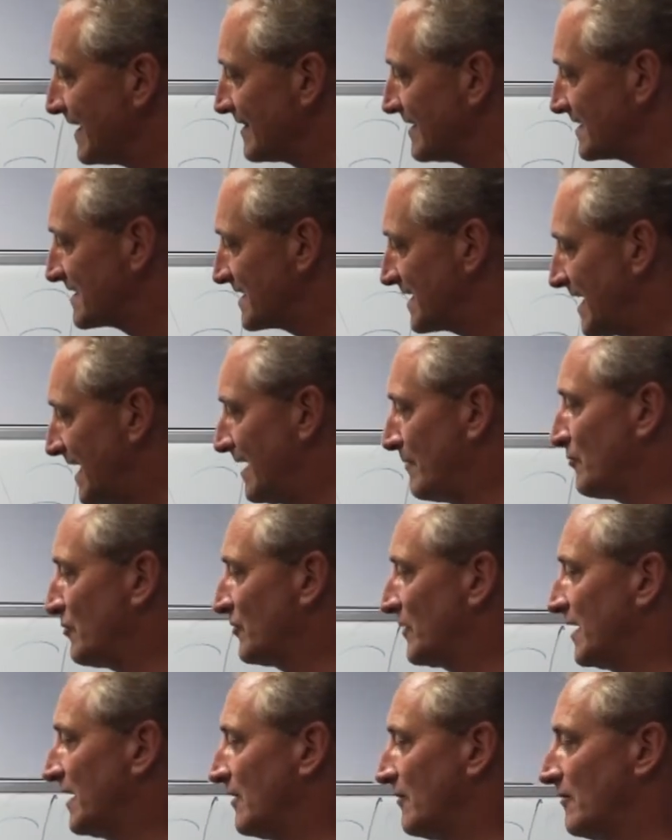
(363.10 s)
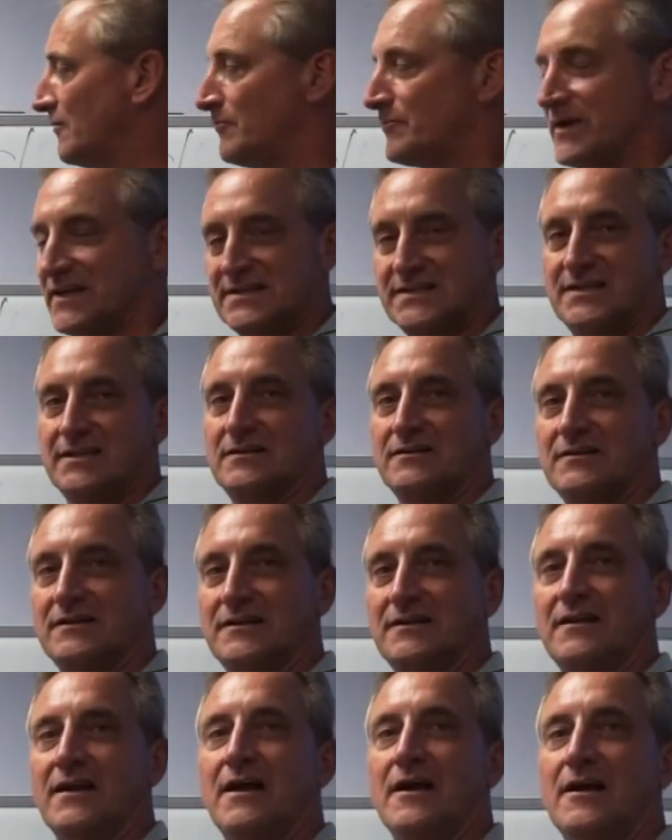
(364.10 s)
this cable here
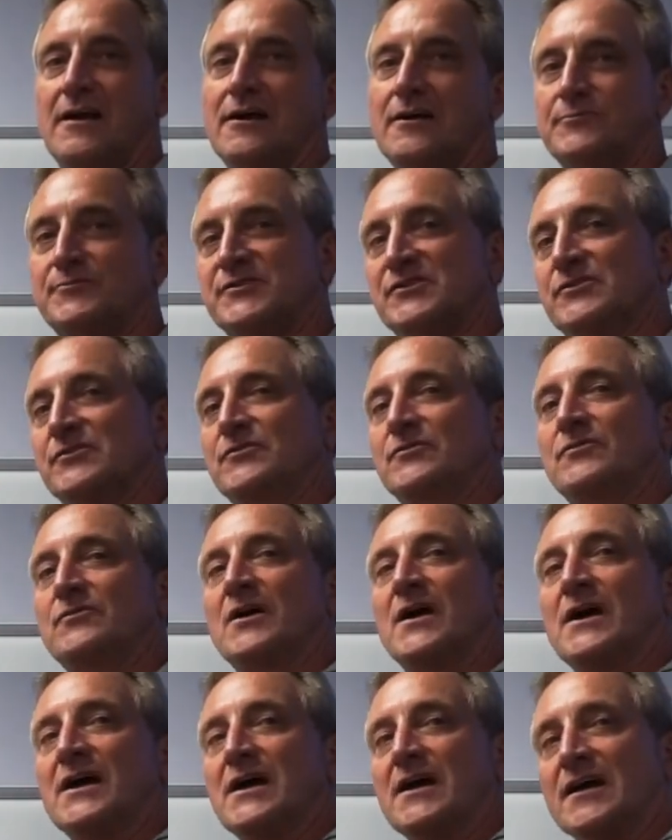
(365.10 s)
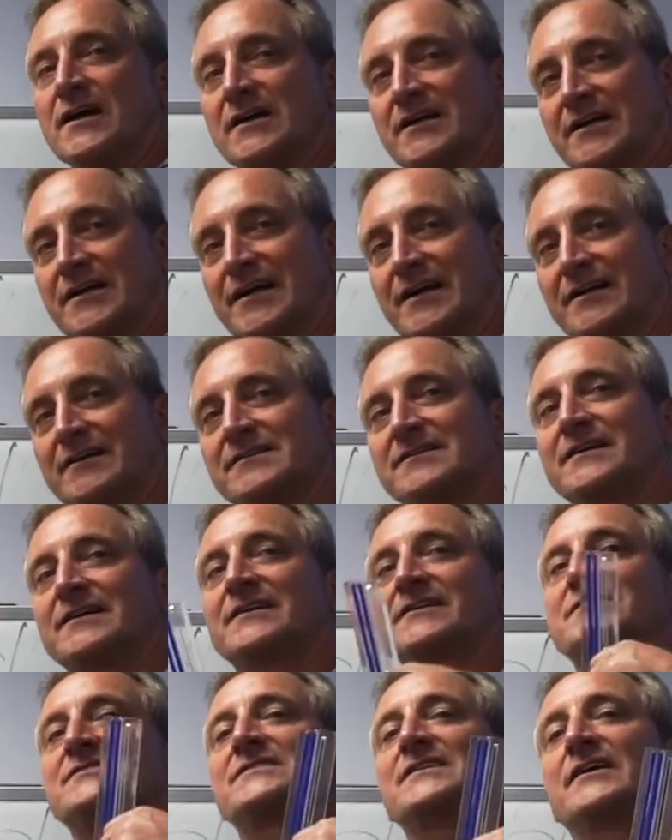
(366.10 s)
basically helps you connect and
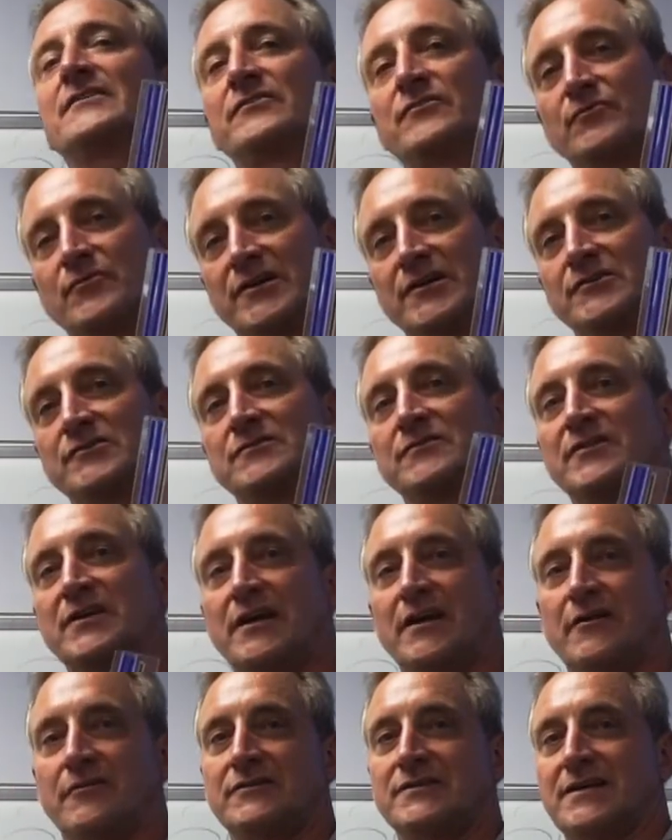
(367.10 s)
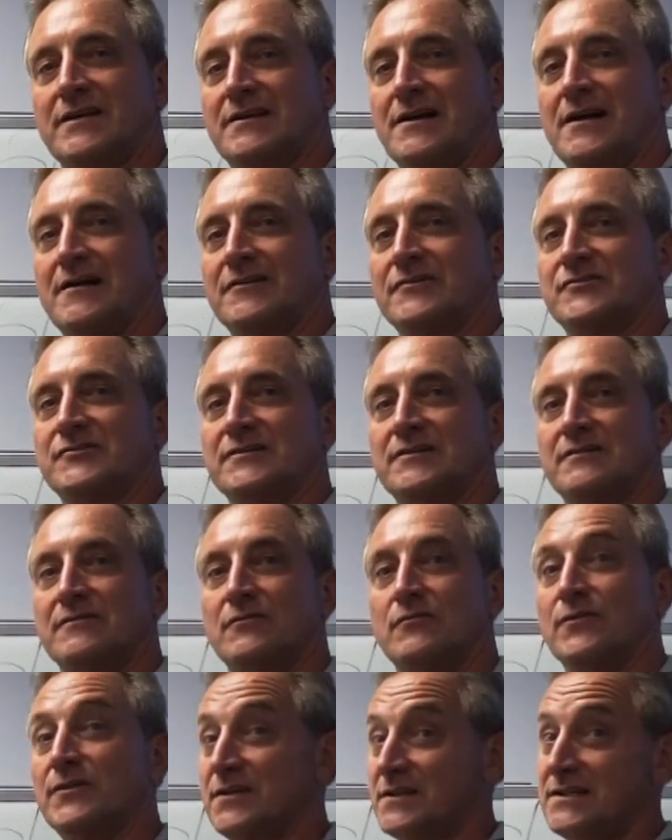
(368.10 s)
extend the range of the air technology
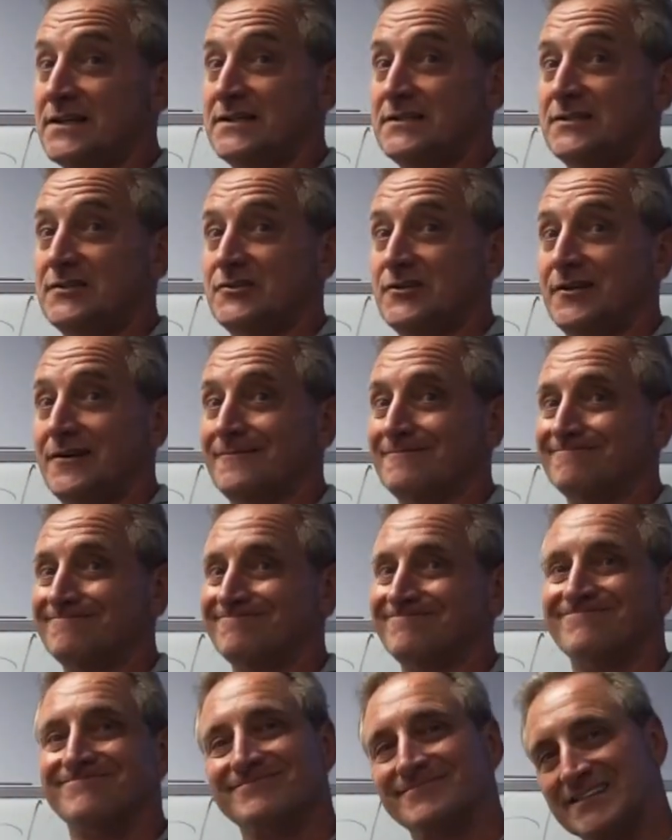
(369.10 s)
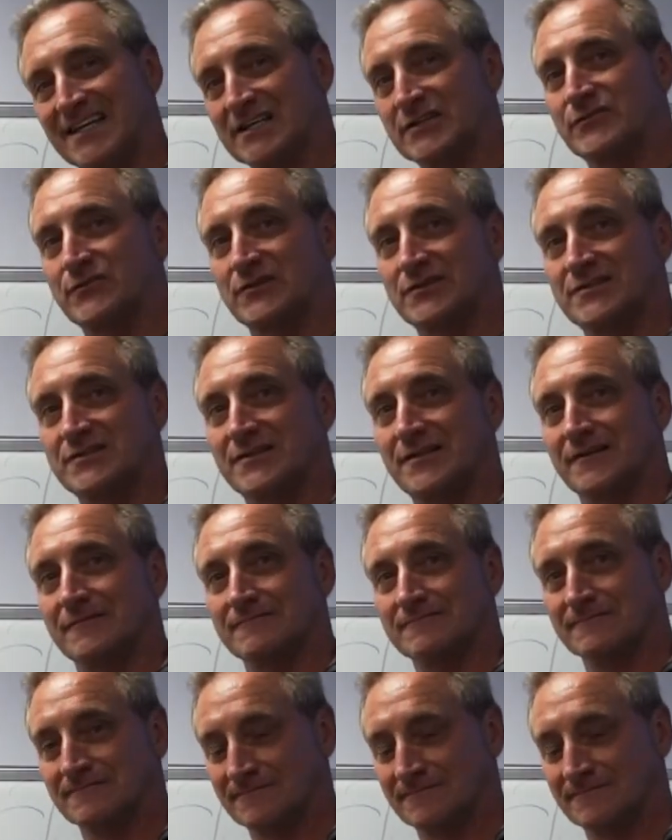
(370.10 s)
with a daisy chain. Thanks for listening.